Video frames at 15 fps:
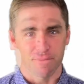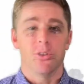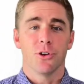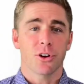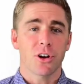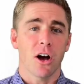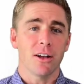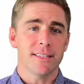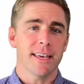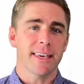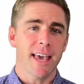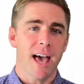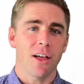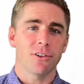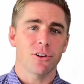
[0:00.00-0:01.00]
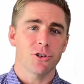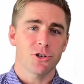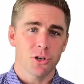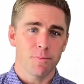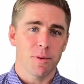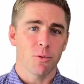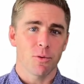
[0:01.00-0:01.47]
Your content calendar
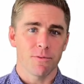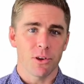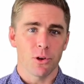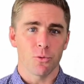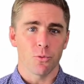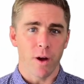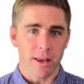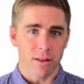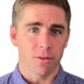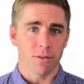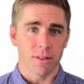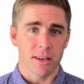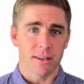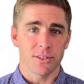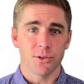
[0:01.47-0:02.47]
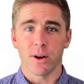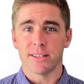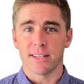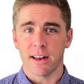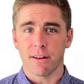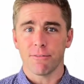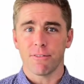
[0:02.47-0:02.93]
should be reviewed regularly to
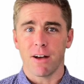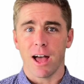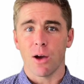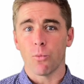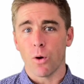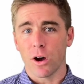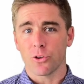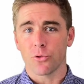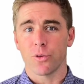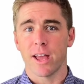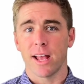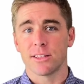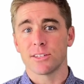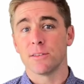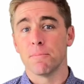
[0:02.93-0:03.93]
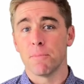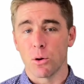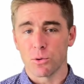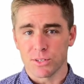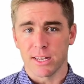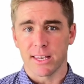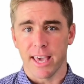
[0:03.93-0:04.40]
identify what creates the
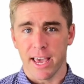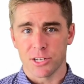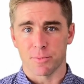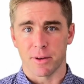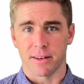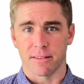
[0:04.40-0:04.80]
most engagement.